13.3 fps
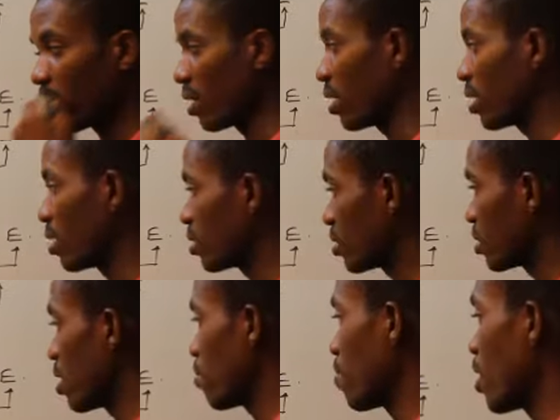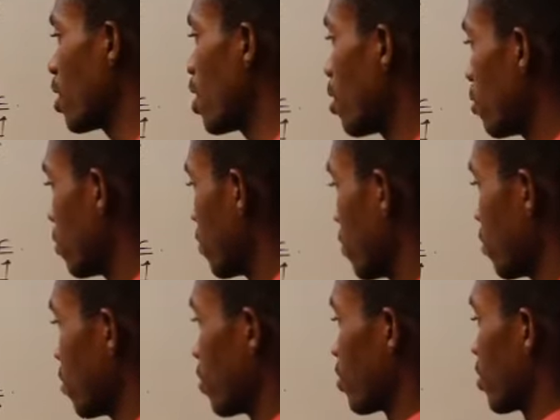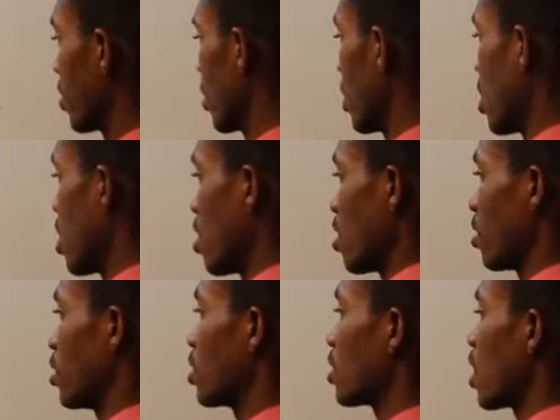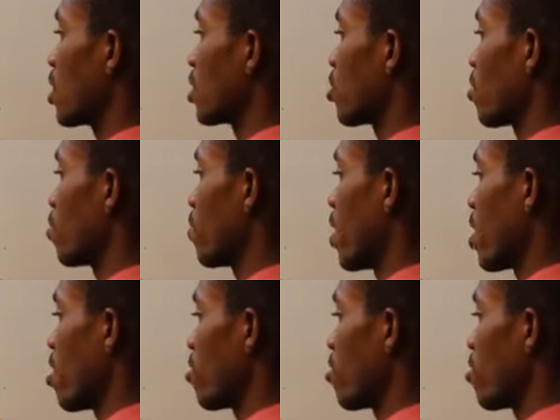In same manner, distance traveled by